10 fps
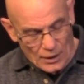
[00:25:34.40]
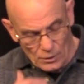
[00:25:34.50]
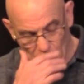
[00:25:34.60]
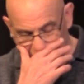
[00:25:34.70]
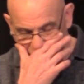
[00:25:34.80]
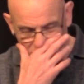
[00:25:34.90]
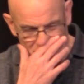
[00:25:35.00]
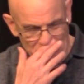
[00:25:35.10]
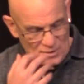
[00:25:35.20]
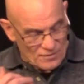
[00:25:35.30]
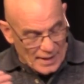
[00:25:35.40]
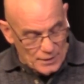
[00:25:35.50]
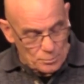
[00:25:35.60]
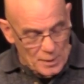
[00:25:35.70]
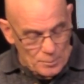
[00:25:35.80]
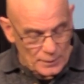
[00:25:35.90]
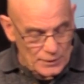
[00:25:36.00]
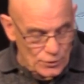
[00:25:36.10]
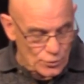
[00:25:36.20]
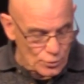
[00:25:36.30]
Karl Marx divided
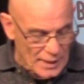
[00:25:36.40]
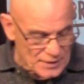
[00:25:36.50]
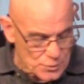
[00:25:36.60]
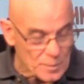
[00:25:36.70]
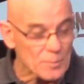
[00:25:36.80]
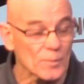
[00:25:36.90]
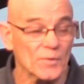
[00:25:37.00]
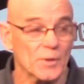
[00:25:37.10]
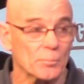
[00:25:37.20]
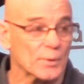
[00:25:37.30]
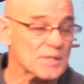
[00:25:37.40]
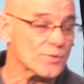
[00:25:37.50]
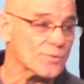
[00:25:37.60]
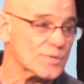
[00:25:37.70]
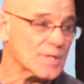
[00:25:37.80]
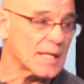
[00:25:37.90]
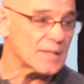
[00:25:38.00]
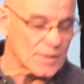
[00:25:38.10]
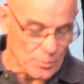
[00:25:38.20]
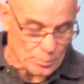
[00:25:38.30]
people into two kinds of people the oppressors
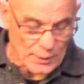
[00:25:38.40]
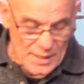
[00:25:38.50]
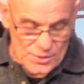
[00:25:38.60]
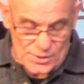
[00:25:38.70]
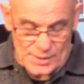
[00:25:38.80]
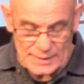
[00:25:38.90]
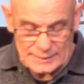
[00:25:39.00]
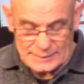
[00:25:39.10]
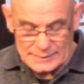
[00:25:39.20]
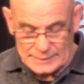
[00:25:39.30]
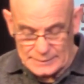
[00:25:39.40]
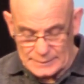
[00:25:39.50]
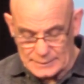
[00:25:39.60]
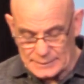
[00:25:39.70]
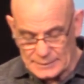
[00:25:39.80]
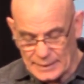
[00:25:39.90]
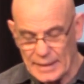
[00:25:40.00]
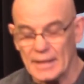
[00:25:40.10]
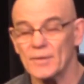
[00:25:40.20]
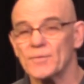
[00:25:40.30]
and the oppressed.
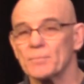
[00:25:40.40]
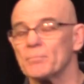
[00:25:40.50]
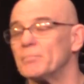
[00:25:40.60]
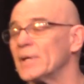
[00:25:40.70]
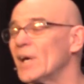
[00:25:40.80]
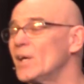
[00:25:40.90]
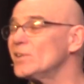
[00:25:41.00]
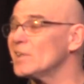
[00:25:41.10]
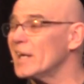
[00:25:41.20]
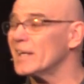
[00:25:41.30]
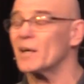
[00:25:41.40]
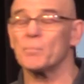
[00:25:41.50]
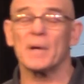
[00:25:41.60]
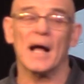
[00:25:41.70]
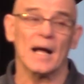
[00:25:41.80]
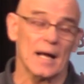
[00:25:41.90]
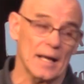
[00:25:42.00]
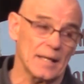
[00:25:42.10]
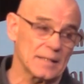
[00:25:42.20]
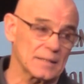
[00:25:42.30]
And, but unlike a
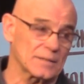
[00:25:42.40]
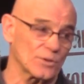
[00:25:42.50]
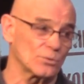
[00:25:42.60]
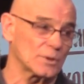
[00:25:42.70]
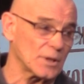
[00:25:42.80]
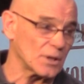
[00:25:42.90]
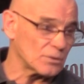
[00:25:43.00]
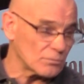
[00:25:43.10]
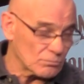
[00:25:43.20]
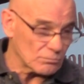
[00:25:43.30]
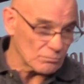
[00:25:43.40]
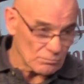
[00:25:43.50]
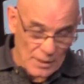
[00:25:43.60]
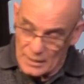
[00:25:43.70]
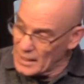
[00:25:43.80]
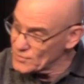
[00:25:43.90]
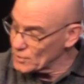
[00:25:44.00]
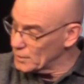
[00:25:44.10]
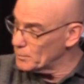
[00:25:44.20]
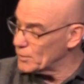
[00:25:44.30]
pie that only
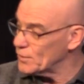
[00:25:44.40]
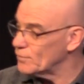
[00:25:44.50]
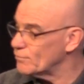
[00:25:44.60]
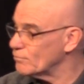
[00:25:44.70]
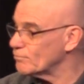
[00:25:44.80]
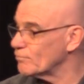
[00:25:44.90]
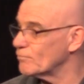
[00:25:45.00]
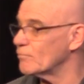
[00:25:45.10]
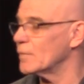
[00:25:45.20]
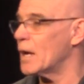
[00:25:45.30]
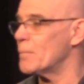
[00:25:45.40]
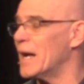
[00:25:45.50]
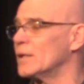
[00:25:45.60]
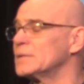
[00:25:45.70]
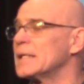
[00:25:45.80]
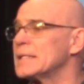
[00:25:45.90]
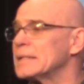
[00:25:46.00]
has a limited amount,